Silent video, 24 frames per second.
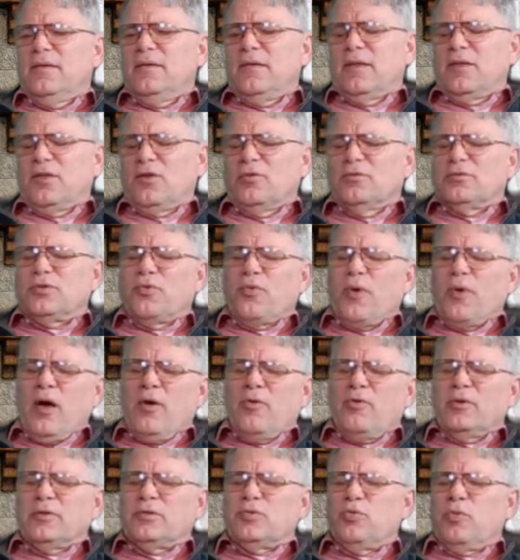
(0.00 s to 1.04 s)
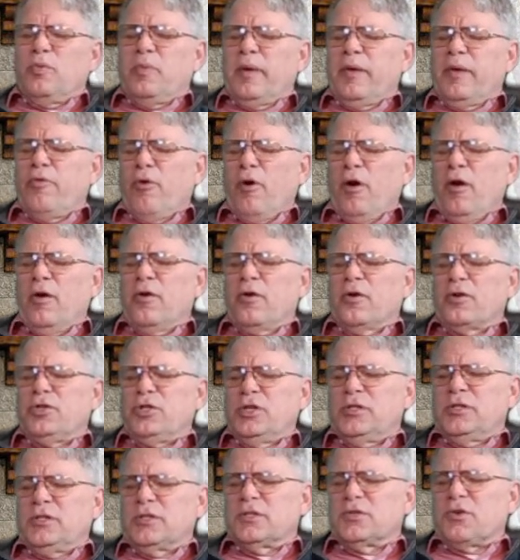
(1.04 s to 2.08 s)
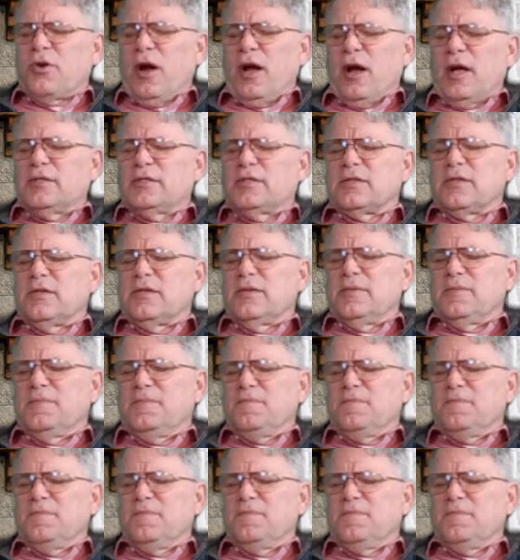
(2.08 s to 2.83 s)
that those around us would be drawn to Jesus Christ.